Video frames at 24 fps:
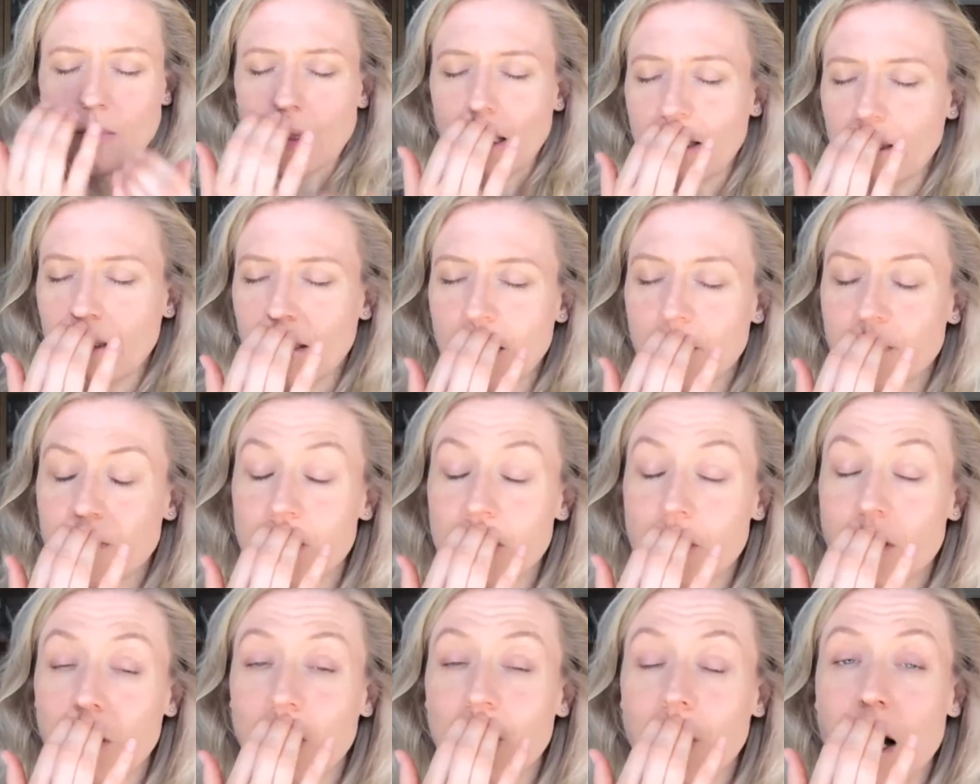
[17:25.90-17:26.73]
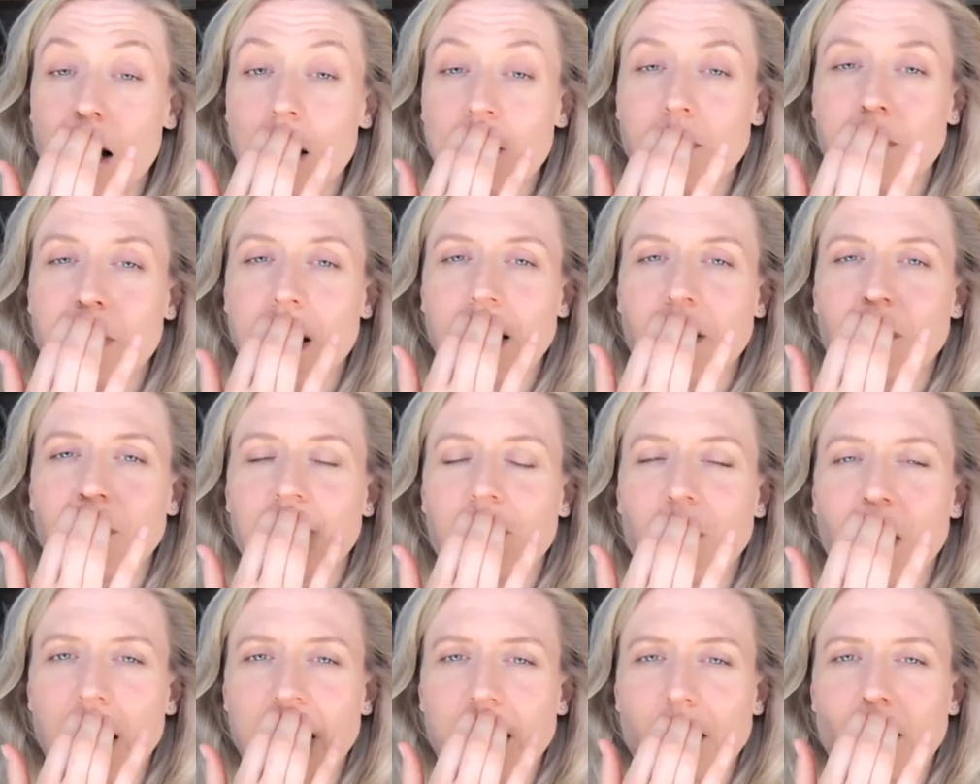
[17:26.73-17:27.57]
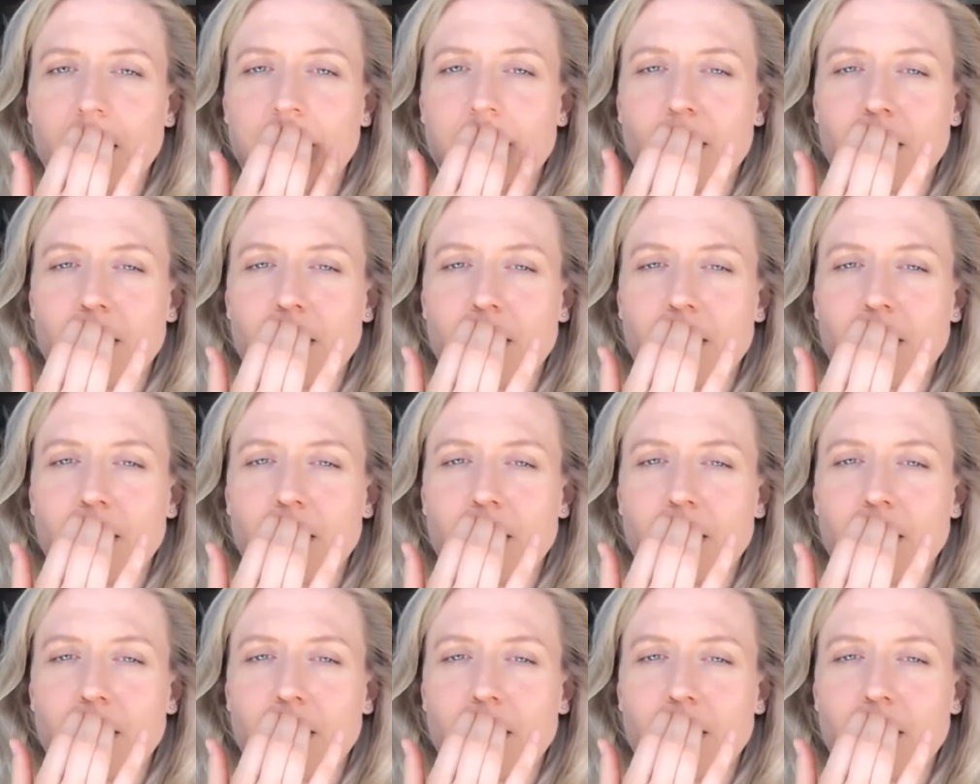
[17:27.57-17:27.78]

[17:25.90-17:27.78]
And even though I may find it